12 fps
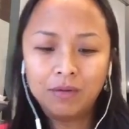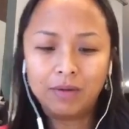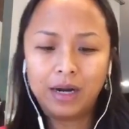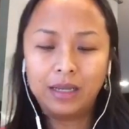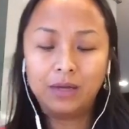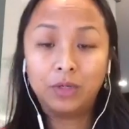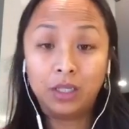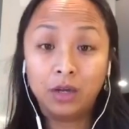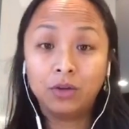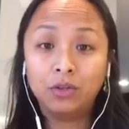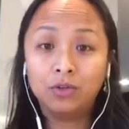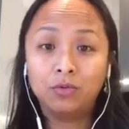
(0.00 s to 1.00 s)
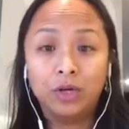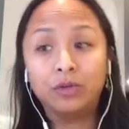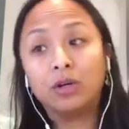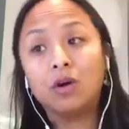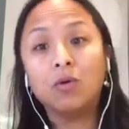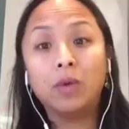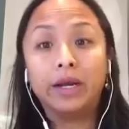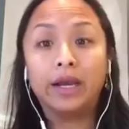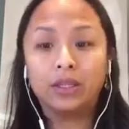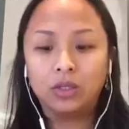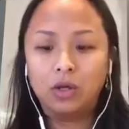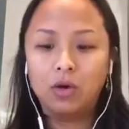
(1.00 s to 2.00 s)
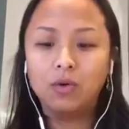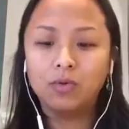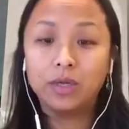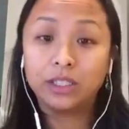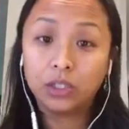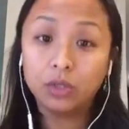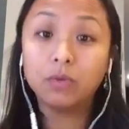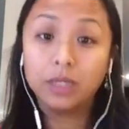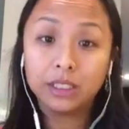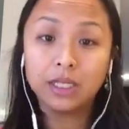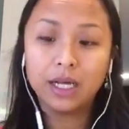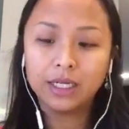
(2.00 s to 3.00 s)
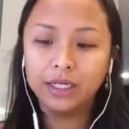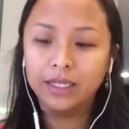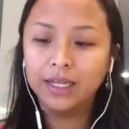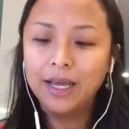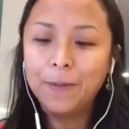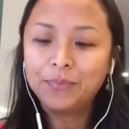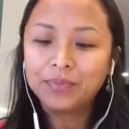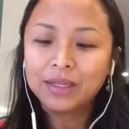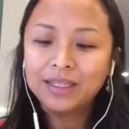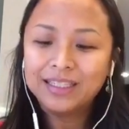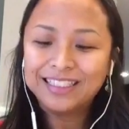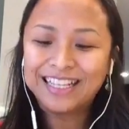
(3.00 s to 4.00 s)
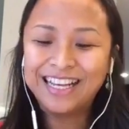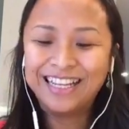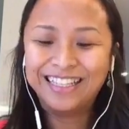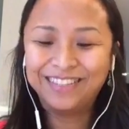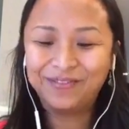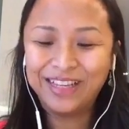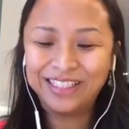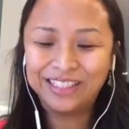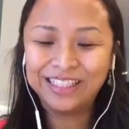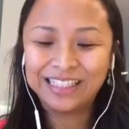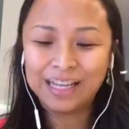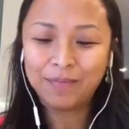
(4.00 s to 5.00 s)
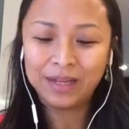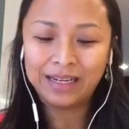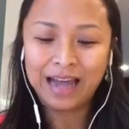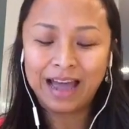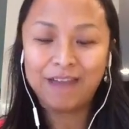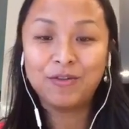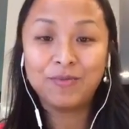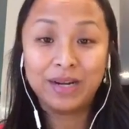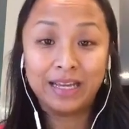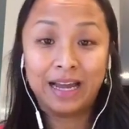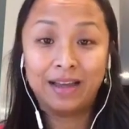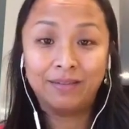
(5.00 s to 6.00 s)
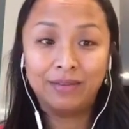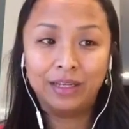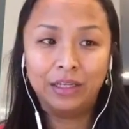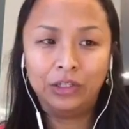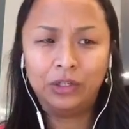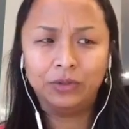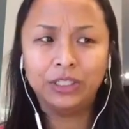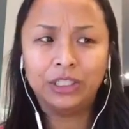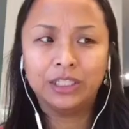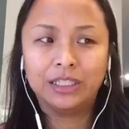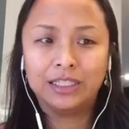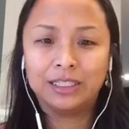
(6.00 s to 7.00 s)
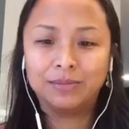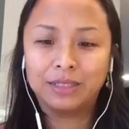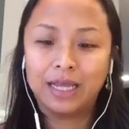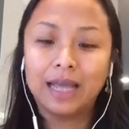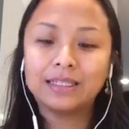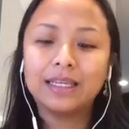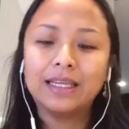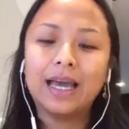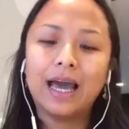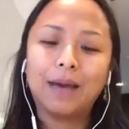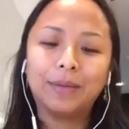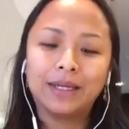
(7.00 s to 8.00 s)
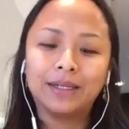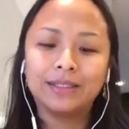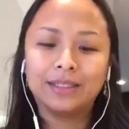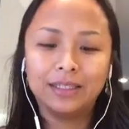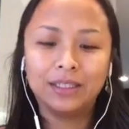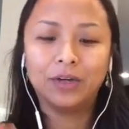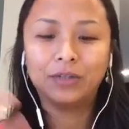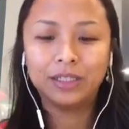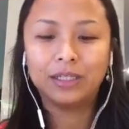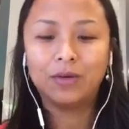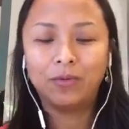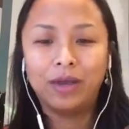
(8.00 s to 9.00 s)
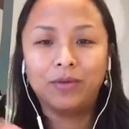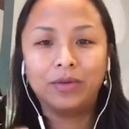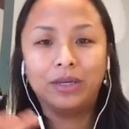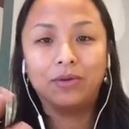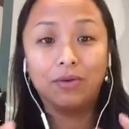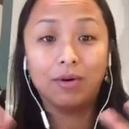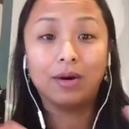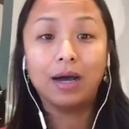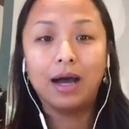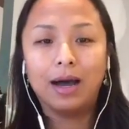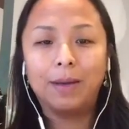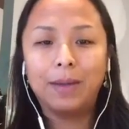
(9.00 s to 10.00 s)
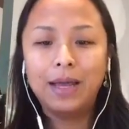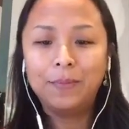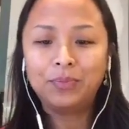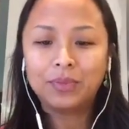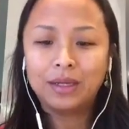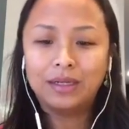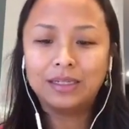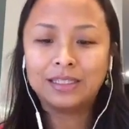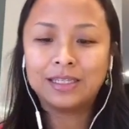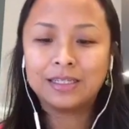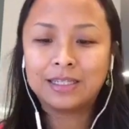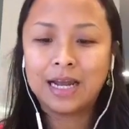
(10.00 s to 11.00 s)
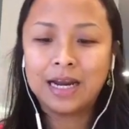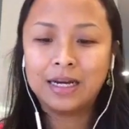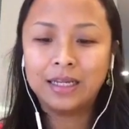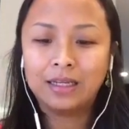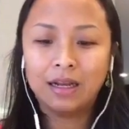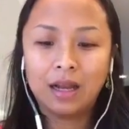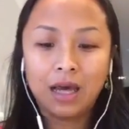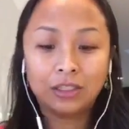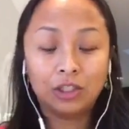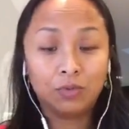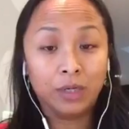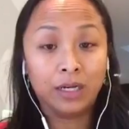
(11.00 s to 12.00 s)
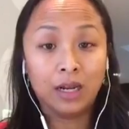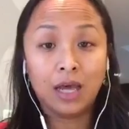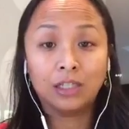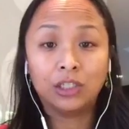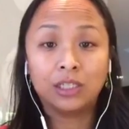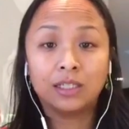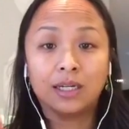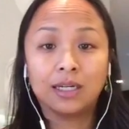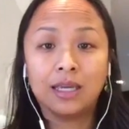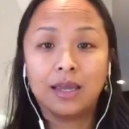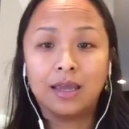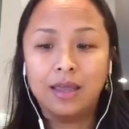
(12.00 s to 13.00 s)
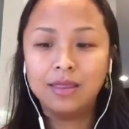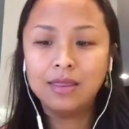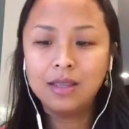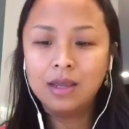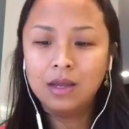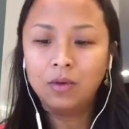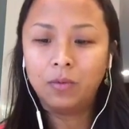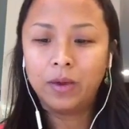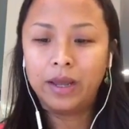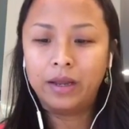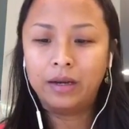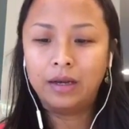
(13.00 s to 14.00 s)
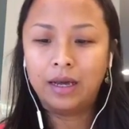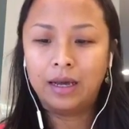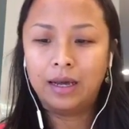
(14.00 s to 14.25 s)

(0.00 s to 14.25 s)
right? It would tell you where to go, where not to go, what's good, what's not good. But she said, but not everybody have intuition, it seems like. I said, yeah, because, the way we grow up, the society, the logic, when the logic start kicking, when